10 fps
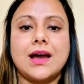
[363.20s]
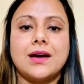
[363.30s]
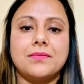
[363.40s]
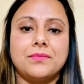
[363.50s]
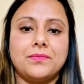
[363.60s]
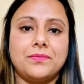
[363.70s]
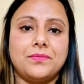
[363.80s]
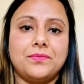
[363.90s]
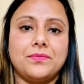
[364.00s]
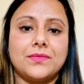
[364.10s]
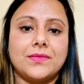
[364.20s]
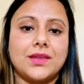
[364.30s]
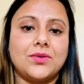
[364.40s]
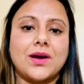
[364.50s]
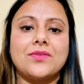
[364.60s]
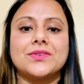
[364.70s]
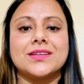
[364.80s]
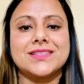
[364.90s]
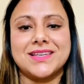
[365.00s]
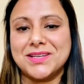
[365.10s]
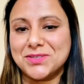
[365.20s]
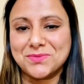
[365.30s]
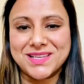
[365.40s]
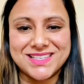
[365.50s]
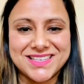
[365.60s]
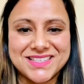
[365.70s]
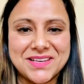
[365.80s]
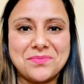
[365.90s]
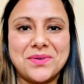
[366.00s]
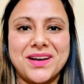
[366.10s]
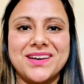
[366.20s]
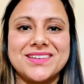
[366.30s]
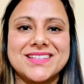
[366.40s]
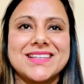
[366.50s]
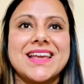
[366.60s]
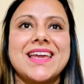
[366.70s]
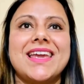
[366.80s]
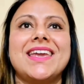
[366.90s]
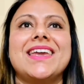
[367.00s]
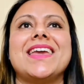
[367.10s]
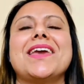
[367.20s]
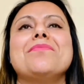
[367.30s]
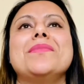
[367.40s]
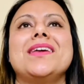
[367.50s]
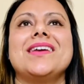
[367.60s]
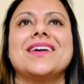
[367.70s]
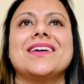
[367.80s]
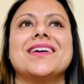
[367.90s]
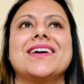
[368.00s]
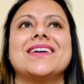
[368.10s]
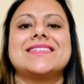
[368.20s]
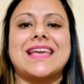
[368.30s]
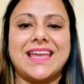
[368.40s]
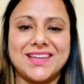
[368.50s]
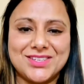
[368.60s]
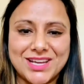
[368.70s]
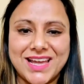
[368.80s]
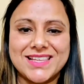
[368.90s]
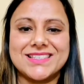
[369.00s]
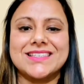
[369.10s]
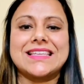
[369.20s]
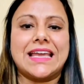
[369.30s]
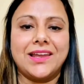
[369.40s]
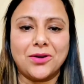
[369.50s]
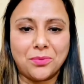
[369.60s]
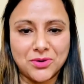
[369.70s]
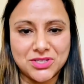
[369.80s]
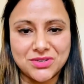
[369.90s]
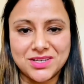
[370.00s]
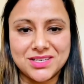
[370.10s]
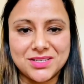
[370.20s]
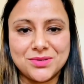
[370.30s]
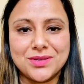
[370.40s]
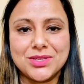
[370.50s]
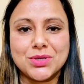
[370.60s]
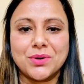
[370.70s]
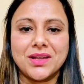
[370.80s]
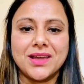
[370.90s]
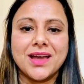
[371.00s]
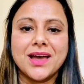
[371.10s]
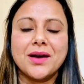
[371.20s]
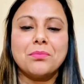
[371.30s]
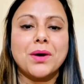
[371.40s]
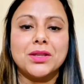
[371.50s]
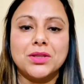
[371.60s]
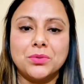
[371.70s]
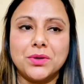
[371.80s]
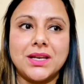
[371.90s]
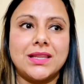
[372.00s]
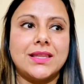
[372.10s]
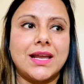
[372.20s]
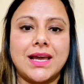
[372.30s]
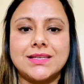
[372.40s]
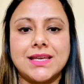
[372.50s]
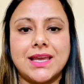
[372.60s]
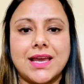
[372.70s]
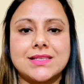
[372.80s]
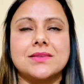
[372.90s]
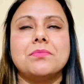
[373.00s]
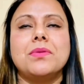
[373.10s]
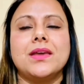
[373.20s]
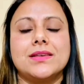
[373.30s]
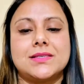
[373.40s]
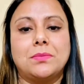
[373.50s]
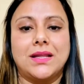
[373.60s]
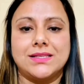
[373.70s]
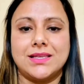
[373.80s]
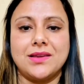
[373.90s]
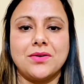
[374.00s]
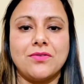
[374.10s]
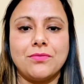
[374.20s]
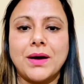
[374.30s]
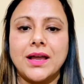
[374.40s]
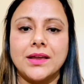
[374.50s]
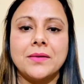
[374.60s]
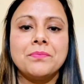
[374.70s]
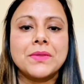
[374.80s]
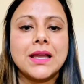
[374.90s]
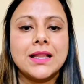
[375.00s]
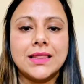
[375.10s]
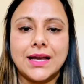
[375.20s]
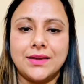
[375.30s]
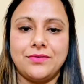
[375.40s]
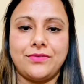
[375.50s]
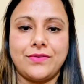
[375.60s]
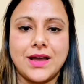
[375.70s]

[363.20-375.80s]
after listening to my sincere prayers, he gave me a second chance, a second opportunity to enjoy motherhood, and that I take as the biggest blessing of my life.